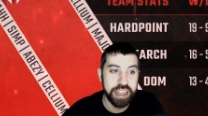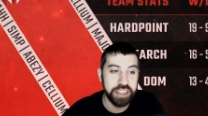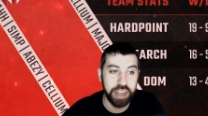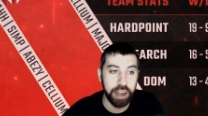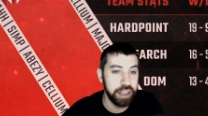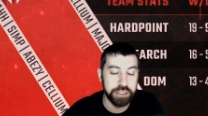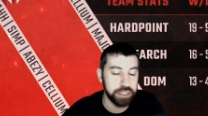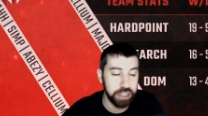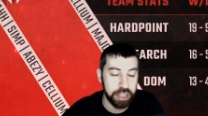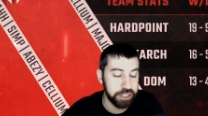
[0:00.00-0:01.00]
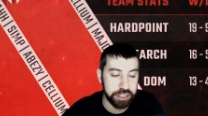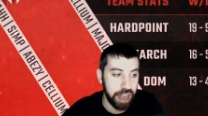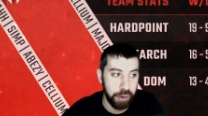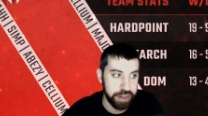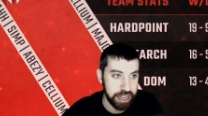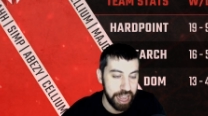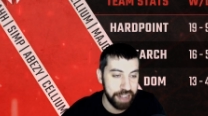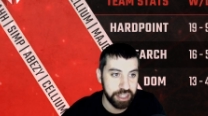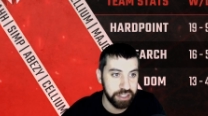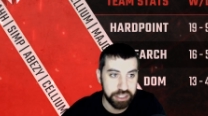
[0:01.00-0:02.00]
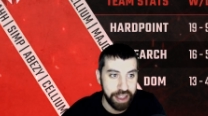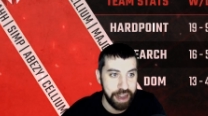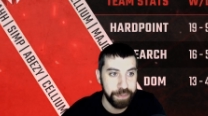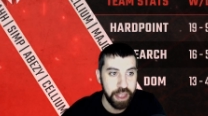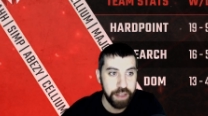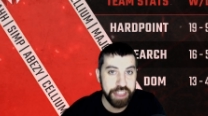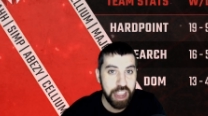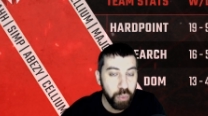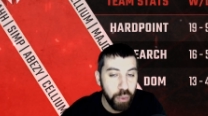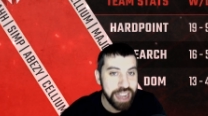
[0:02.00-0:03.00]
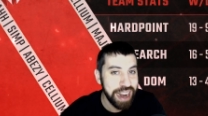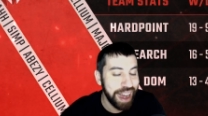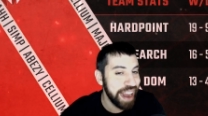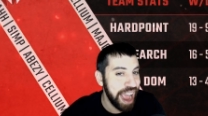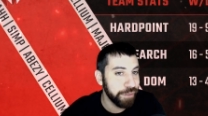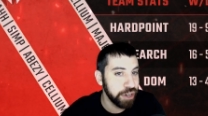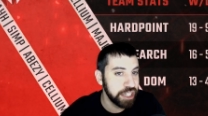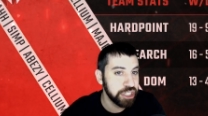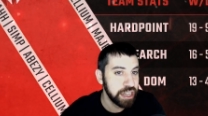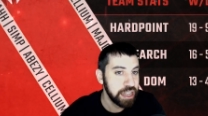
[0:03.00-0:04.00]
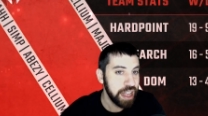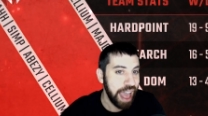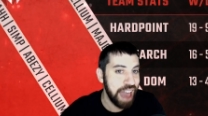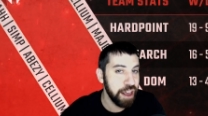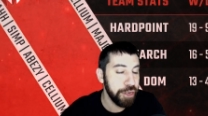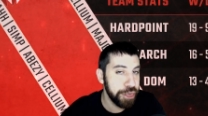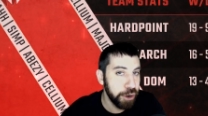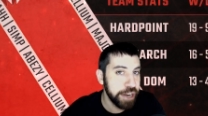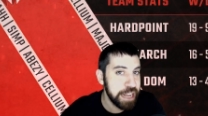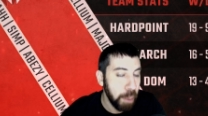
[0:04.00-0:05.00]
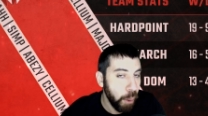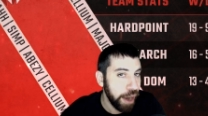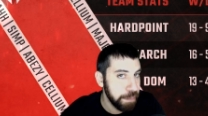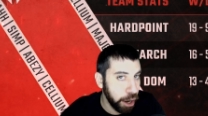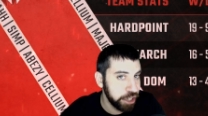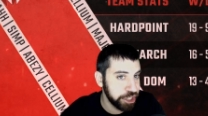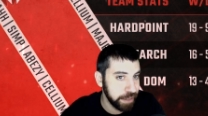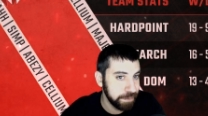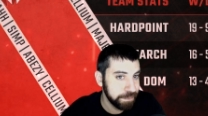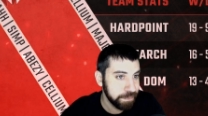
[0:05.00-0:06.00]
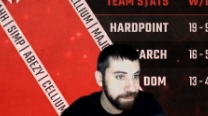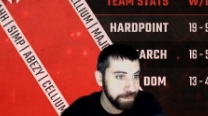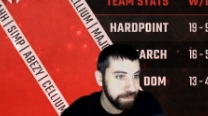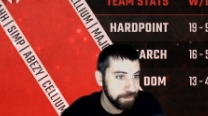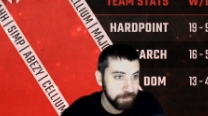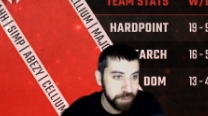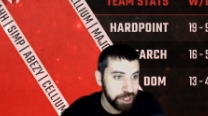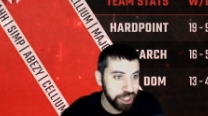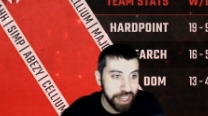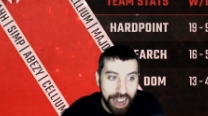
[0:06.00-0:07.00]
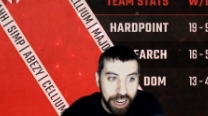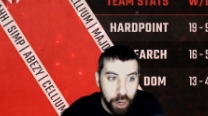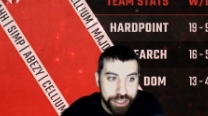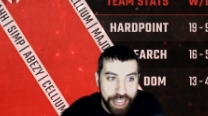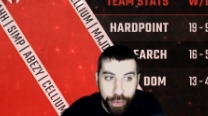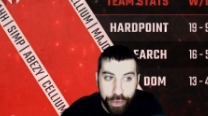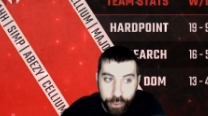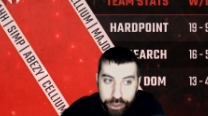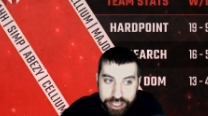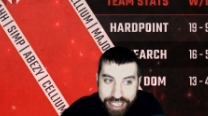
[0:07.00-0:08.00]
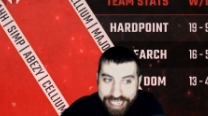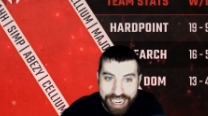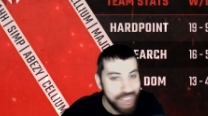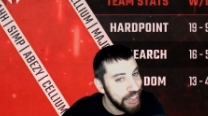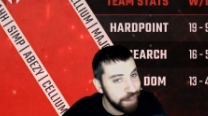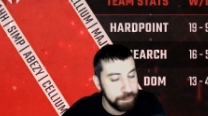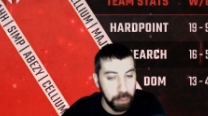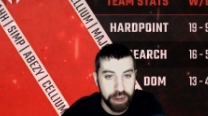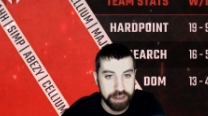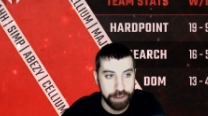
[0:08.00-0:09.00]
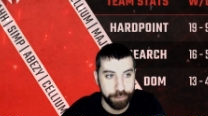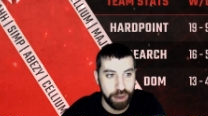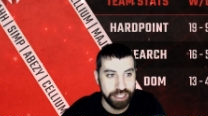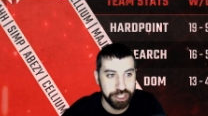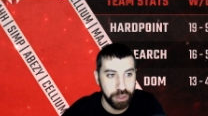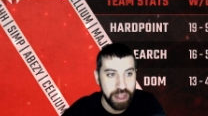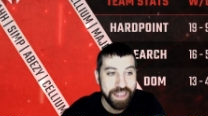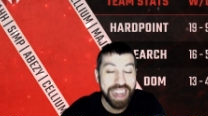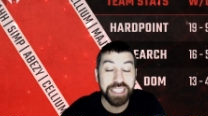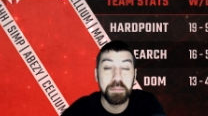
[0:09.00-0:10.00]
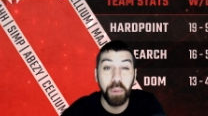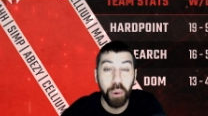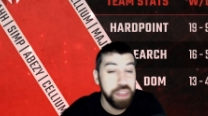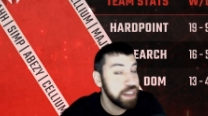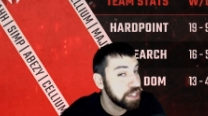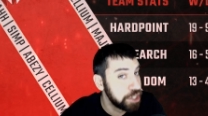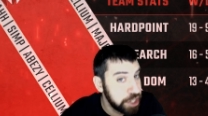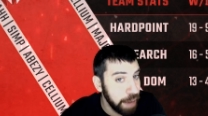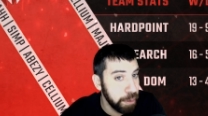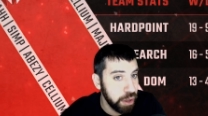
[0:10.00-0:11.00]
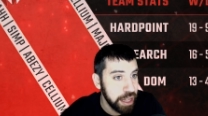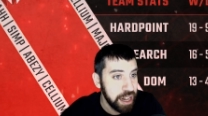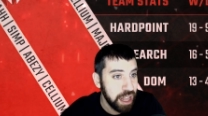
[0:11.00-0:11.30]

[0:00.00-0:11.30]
is, uh, is astounding. It's insane. They win on average at a 30 point margin. Chicago was at 13 and a half point differential. That's more than double